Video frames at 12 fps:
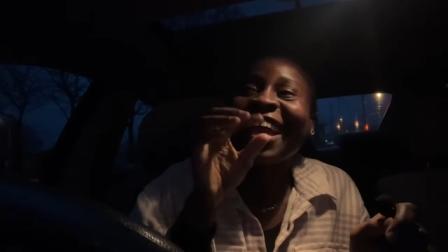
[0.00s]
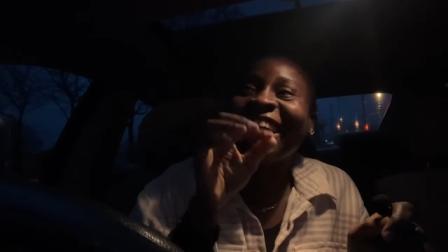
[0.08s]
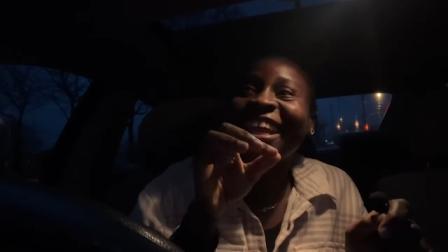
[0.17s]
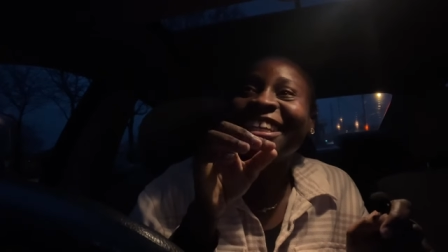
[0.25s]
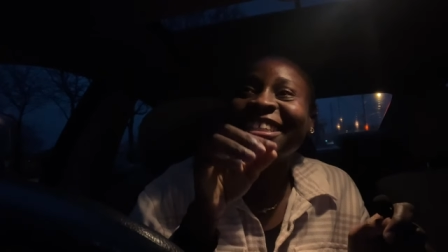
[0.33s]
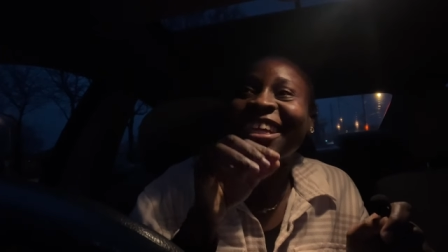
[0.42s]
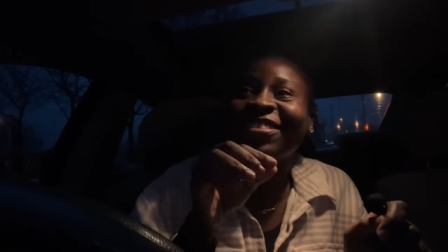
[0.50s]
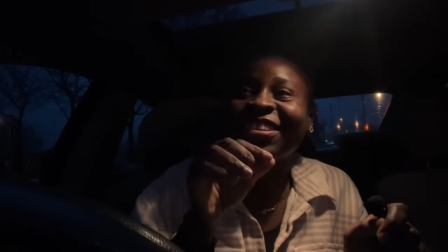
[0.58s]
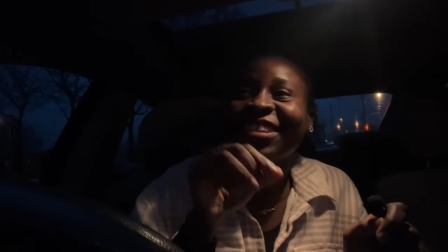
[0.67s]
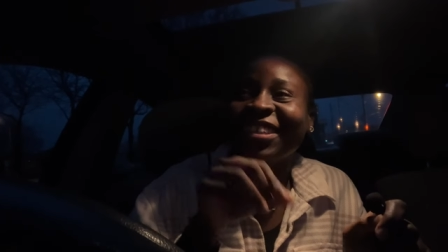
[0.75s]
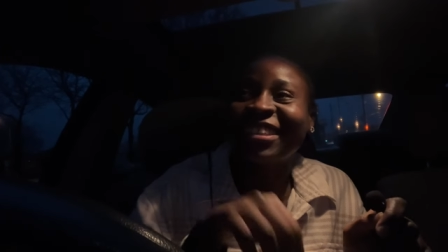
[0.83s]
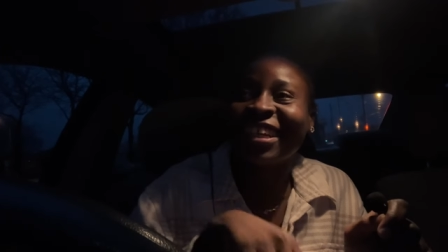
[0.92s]
I, like she kept on
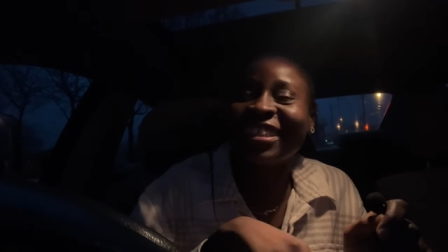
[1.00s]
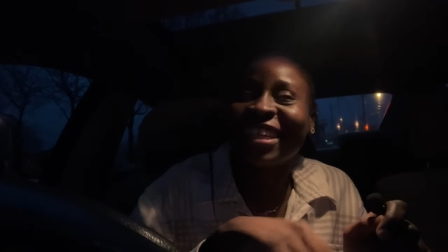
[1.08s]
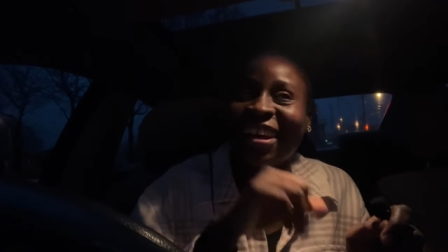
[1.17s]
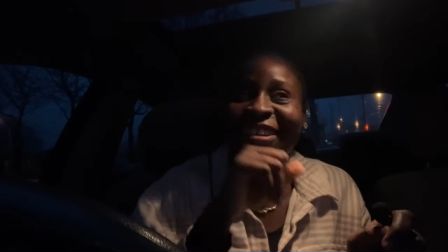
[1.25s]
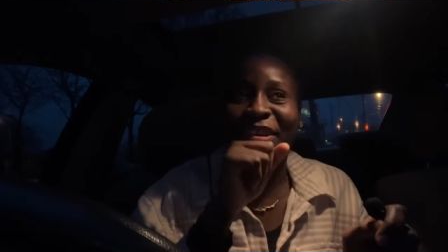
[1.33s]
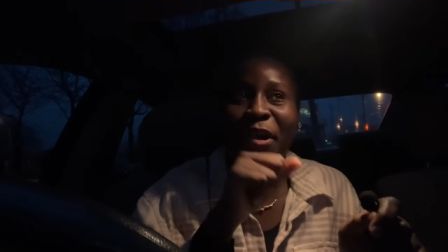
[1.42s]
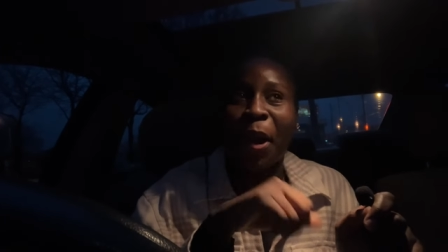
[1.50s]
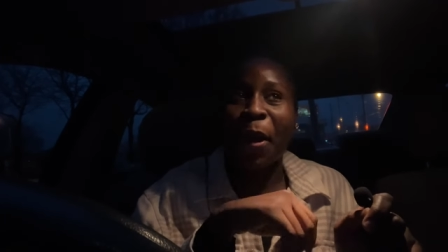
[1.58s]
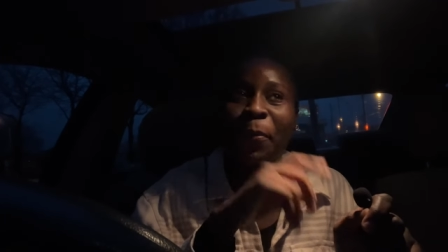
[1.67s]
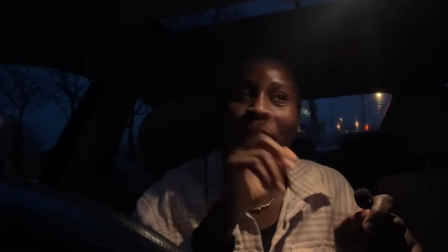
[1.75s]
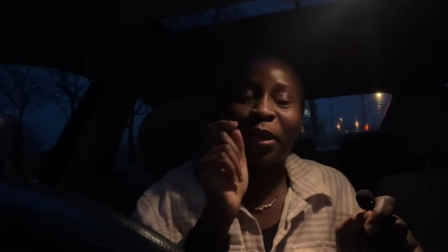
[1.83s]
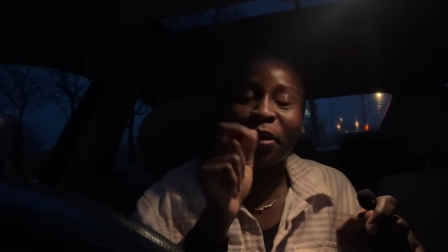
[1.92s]
just saying, Is it a
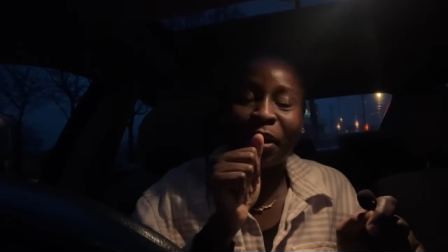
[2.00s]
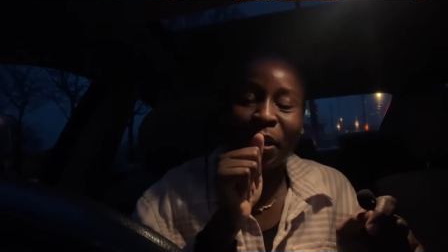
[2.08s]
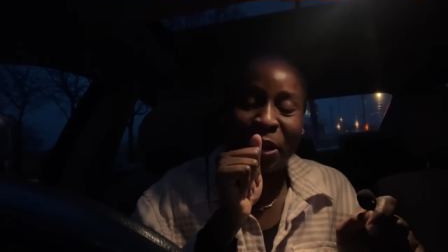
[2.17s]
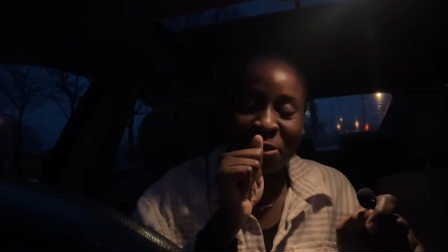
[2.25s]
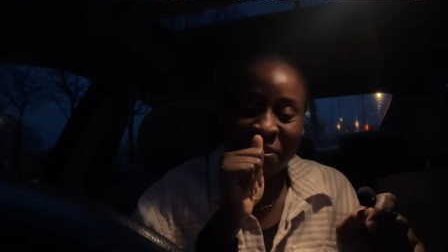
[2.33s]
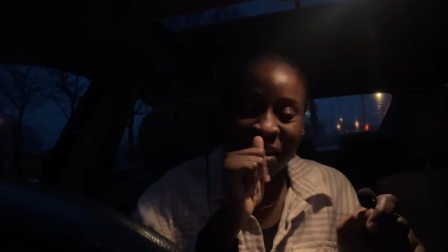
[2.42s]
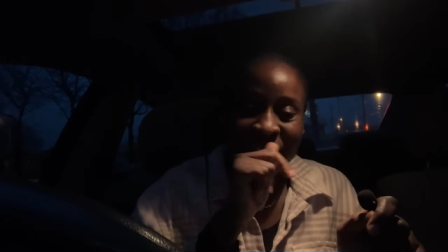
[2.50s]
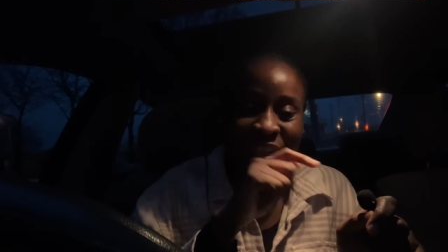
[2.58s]
Dollarama, Dollarama?